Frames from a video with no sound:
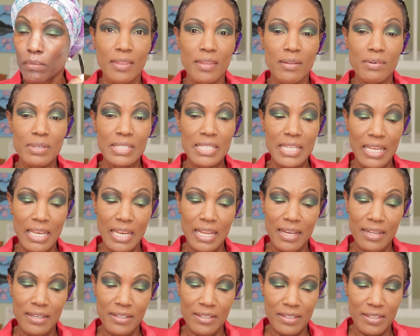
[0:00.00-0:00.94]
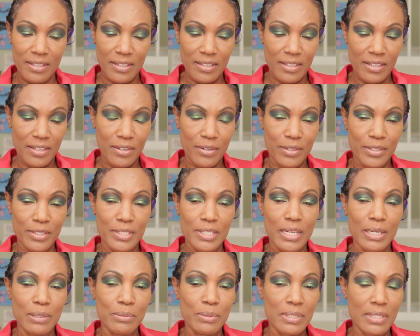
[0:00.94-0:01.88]
There is a lot of noise
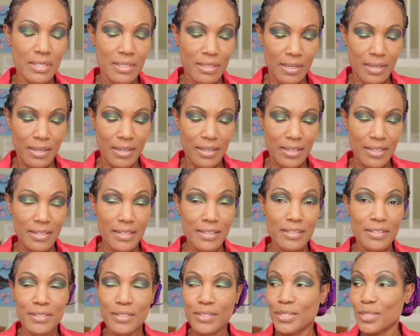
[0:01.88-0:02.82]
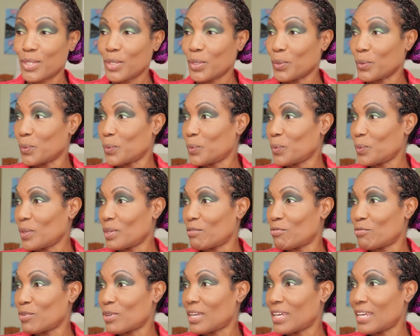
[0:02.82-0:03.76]
outside, so
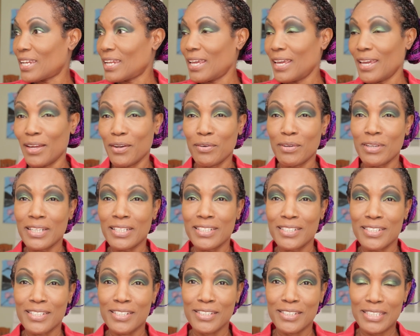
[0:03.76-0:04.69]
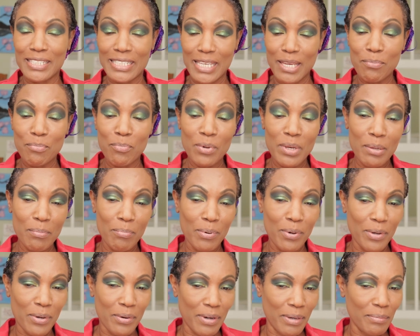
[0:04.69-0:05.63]
if you can hear it, just keep with the
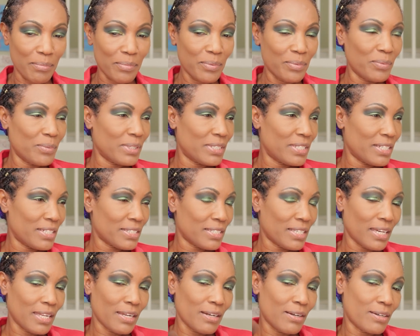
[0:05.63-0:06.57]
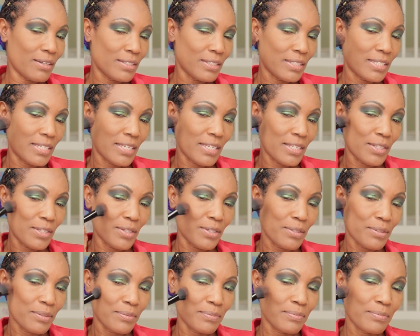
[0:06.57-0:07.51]
program. We're just gonna
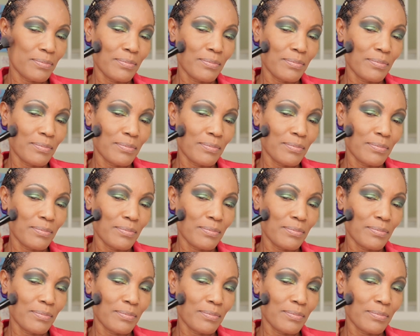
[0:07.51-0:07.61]
continue.